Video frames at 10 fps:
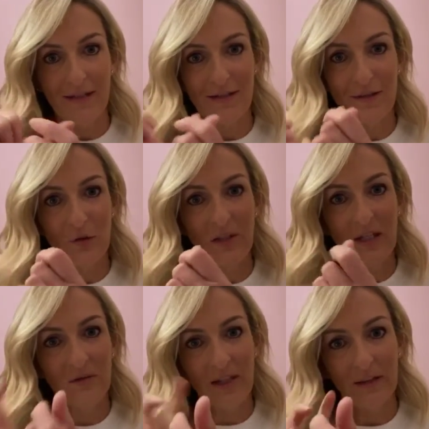So
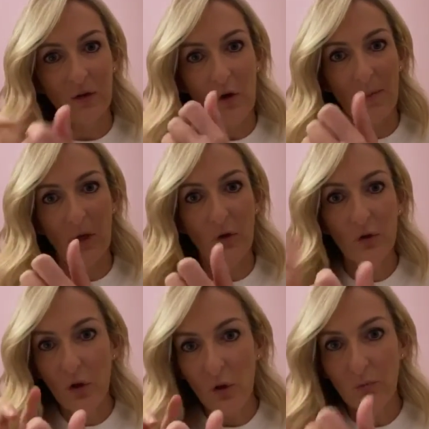give that thumb a
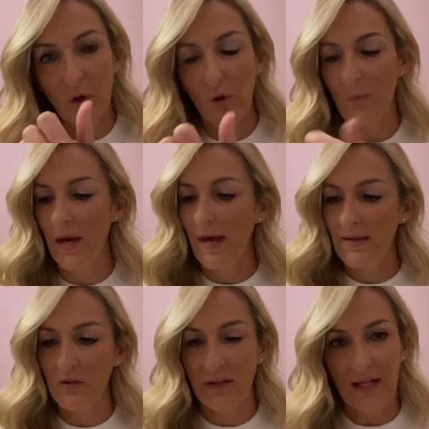good old rub,
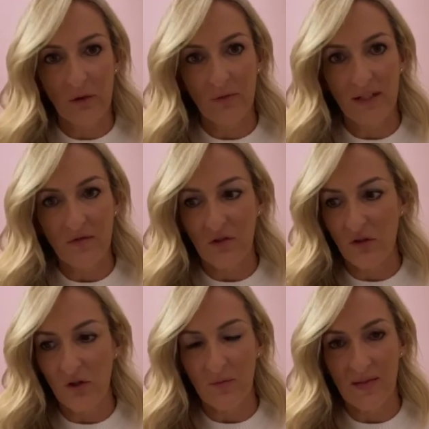so you're getting rid of the
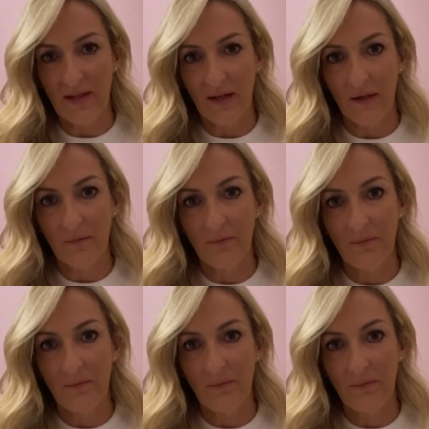germs there.